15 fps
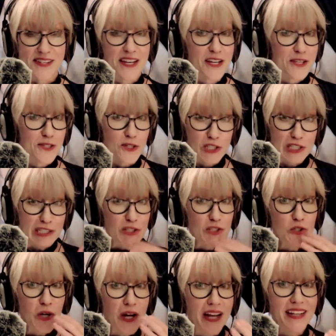So she's
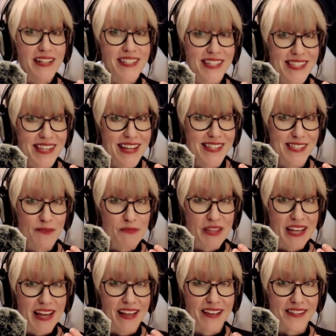trying to say something
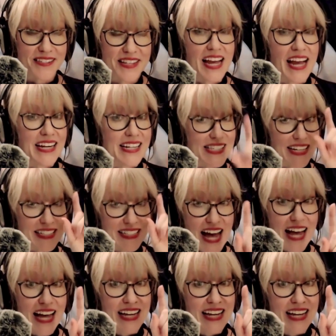else. And he's like, nah.